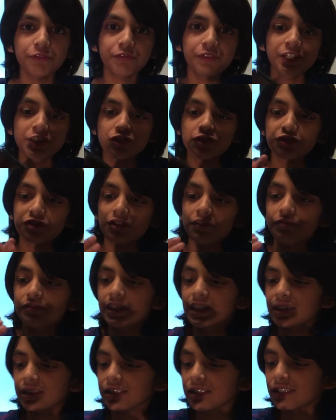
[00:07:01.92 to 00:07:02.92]
features of
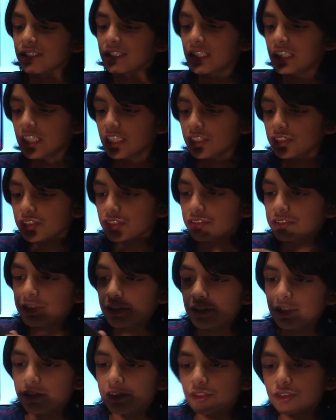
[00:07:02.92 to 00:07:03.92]
this. So
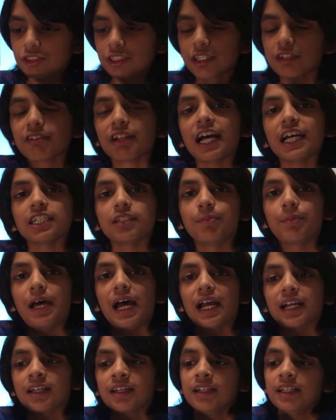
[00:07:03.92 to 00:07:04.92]
there's a glass
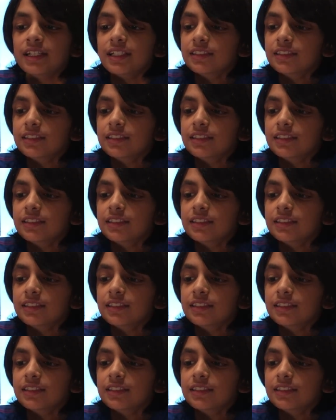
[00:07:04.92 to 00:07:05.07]
back.